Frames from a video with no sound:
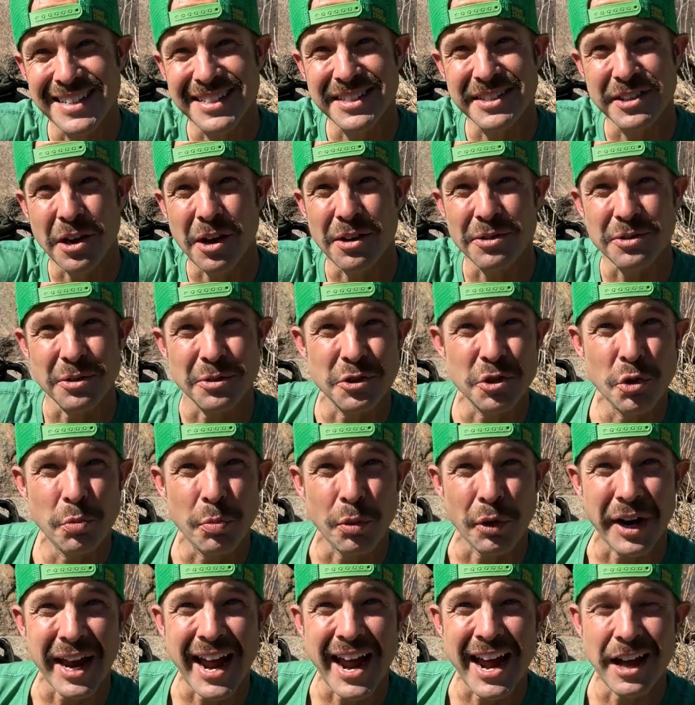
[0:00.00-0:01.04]
This is also
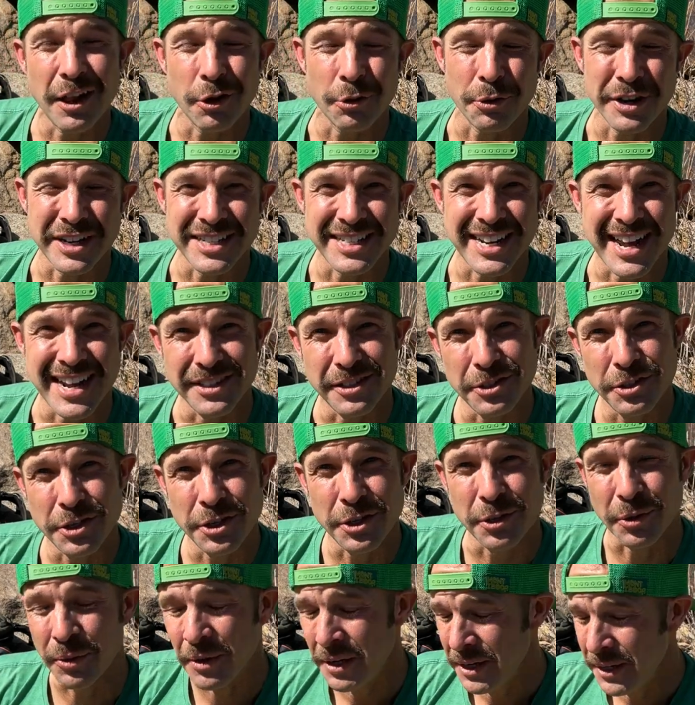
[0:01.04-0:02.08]
super calorie dense
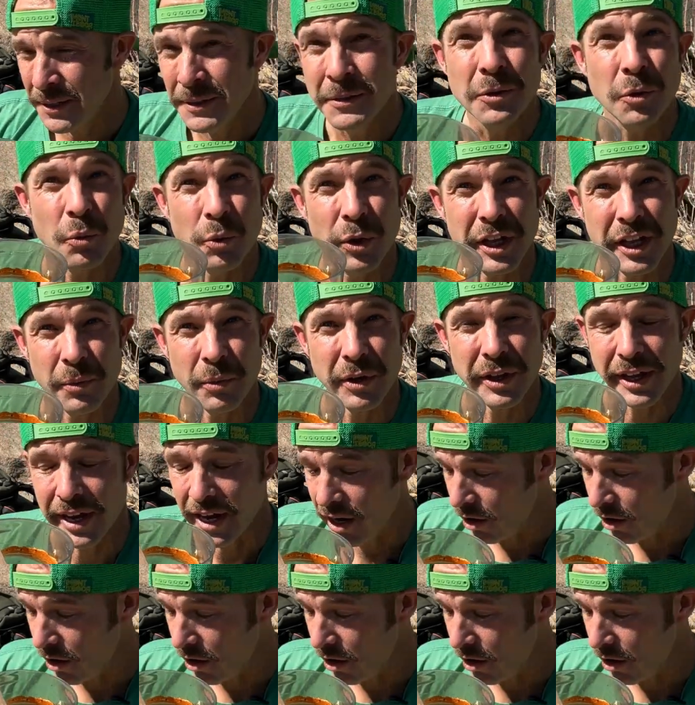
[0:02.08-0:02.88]
too. Really, really